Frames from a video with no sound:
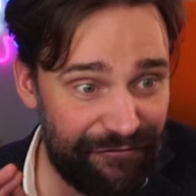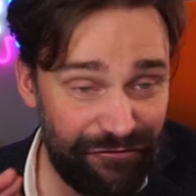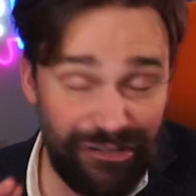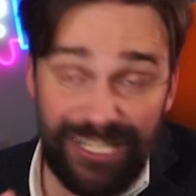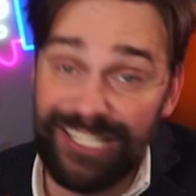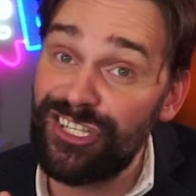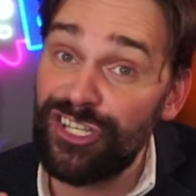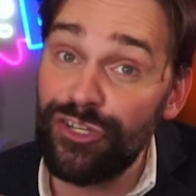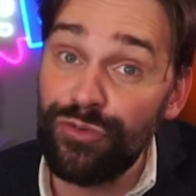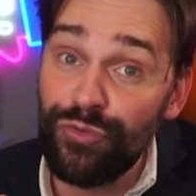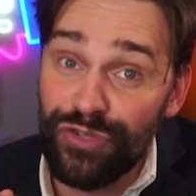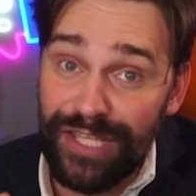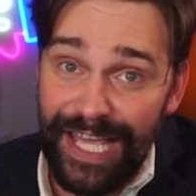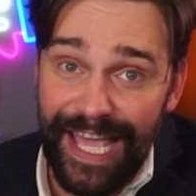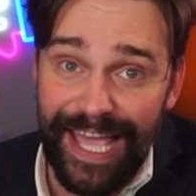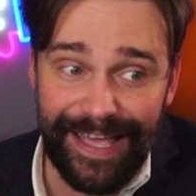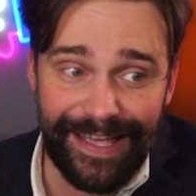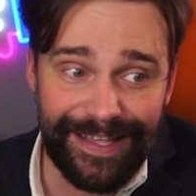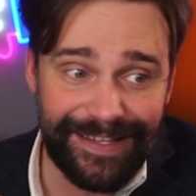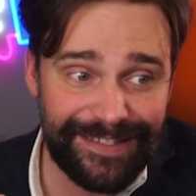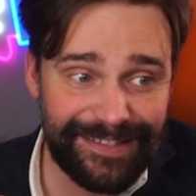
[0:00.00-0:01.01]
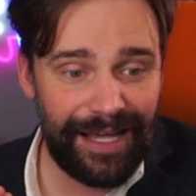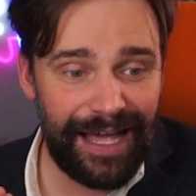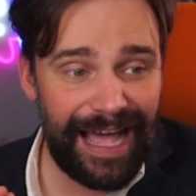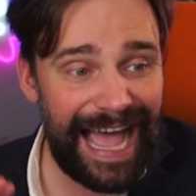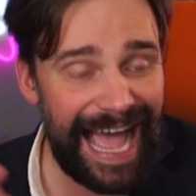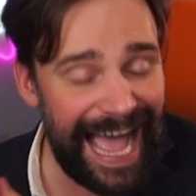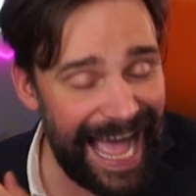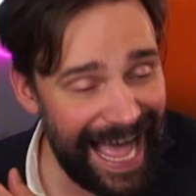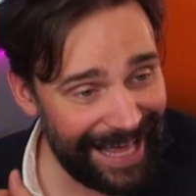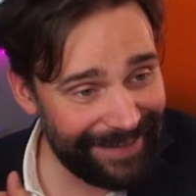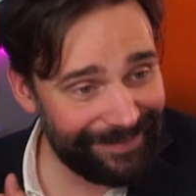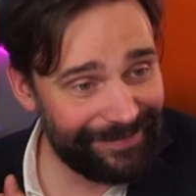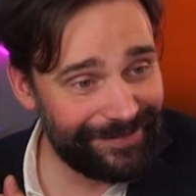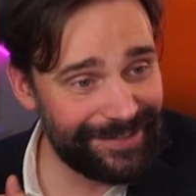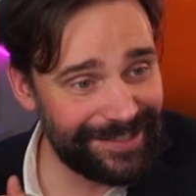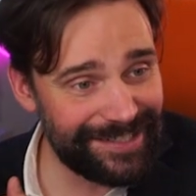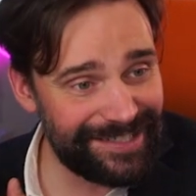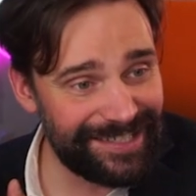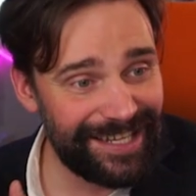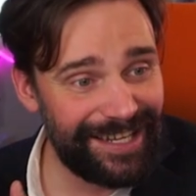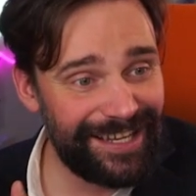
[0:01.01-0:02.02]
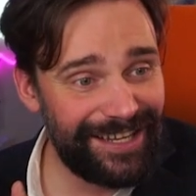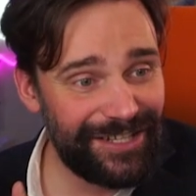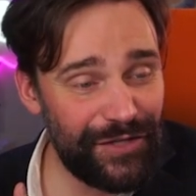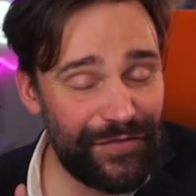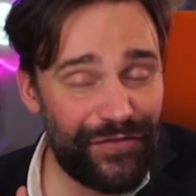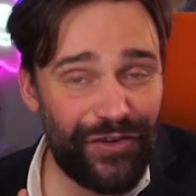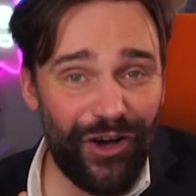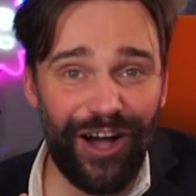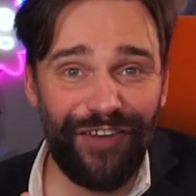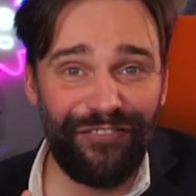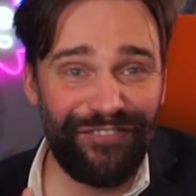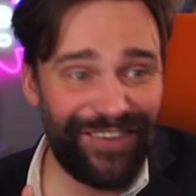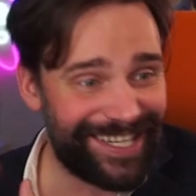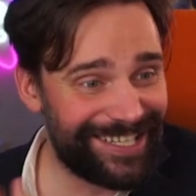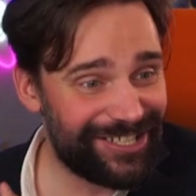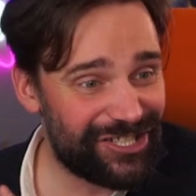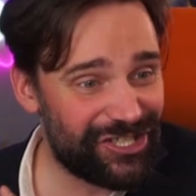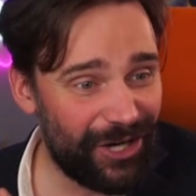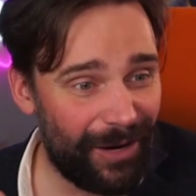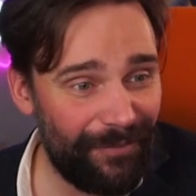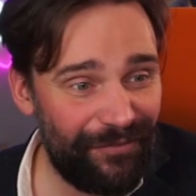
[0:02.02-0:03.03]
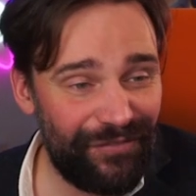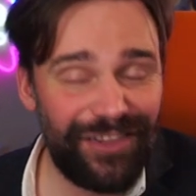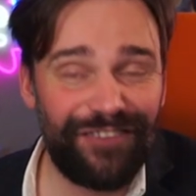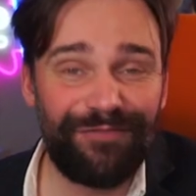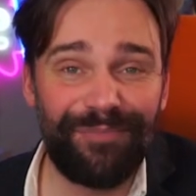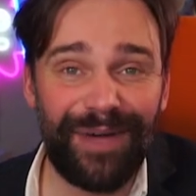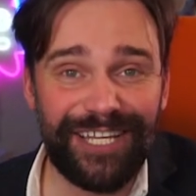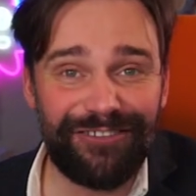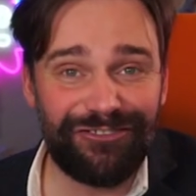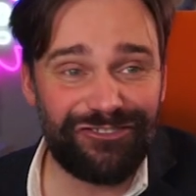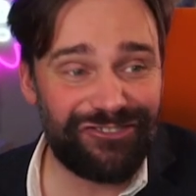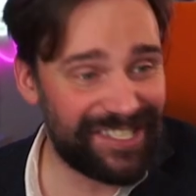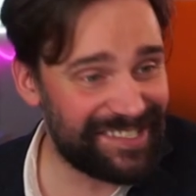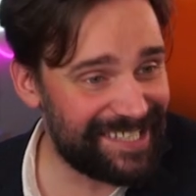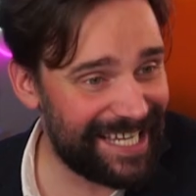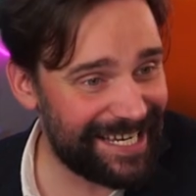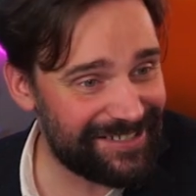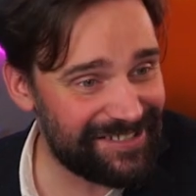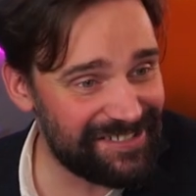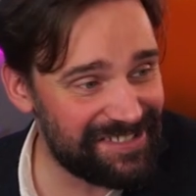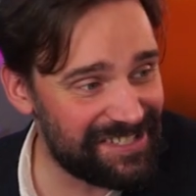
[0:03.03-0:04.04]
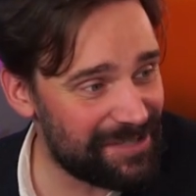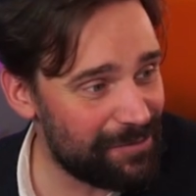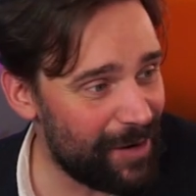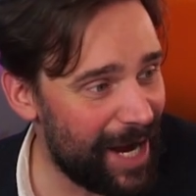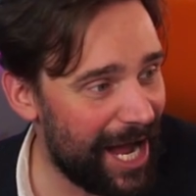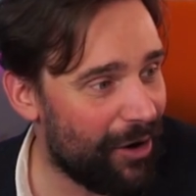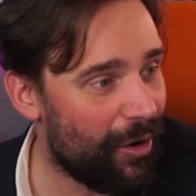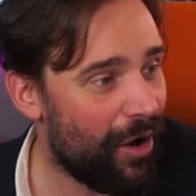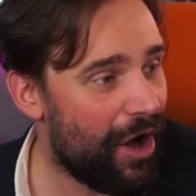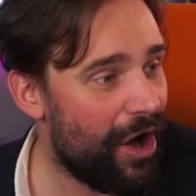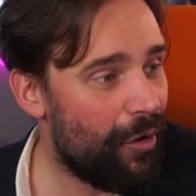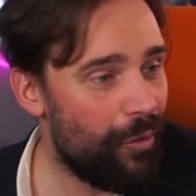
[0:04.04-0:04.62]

two years. And you've got a fucking shop full of microtransactions as well.